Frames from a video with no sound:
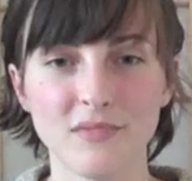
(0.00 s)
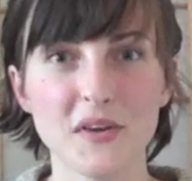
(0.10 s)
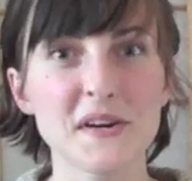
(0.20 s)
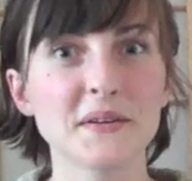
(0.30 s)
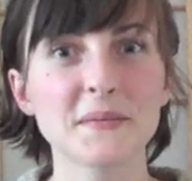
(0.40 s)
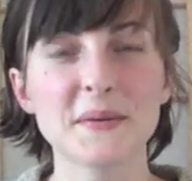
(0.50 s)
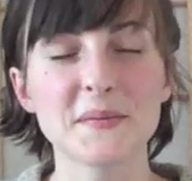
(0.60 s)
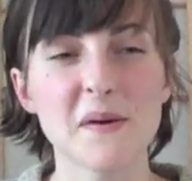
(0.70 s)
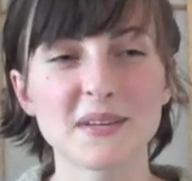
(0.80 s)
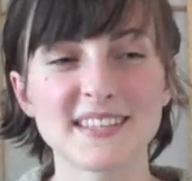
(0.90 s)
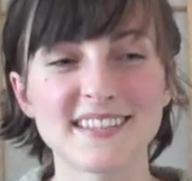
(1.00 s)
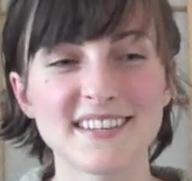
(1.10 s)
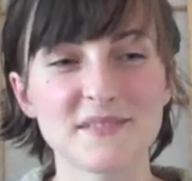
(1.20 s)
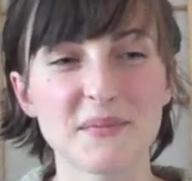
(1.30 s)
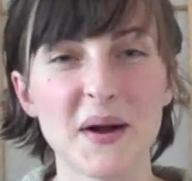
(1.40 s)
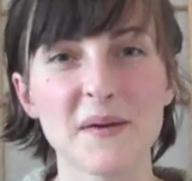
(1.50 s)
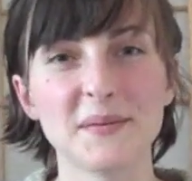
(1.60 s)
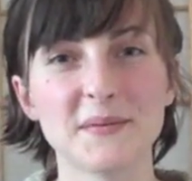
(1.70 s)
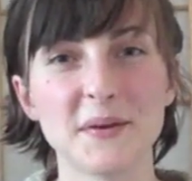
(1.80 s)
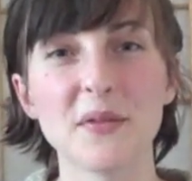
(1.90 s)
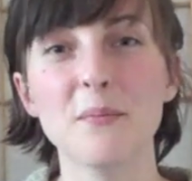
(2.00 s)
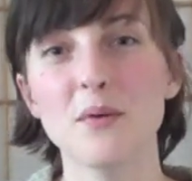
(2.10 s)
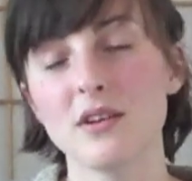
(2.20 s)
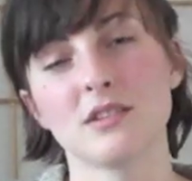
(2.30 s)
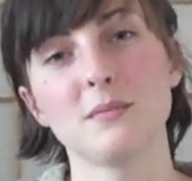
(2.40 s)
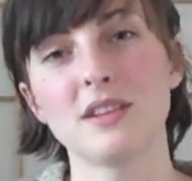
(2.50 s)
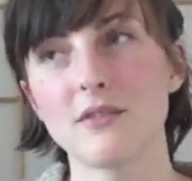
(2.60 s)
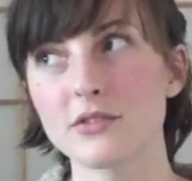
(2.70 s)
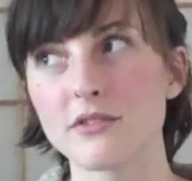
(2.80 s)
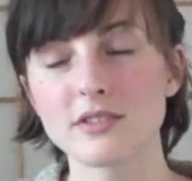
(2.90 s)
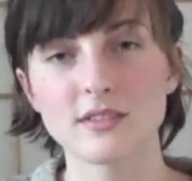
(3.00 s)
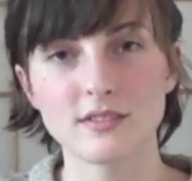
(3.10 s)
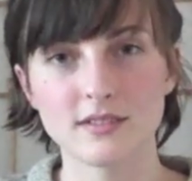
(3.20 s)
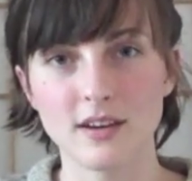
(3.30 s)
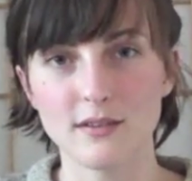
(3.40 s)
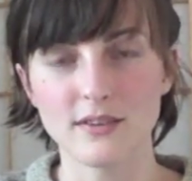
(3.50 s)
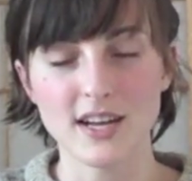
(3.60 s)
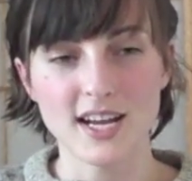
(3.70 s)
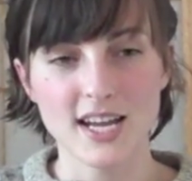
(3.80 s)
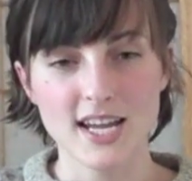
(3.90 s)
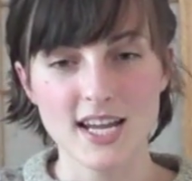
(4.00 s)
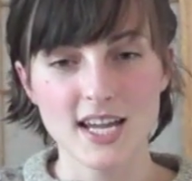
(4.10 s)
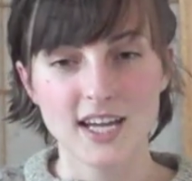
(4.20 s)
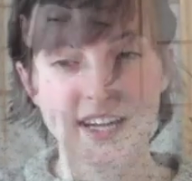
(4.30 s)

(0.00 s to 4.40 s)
calling people wasn't such a problem, although boys, I mean, that was always terrifying. I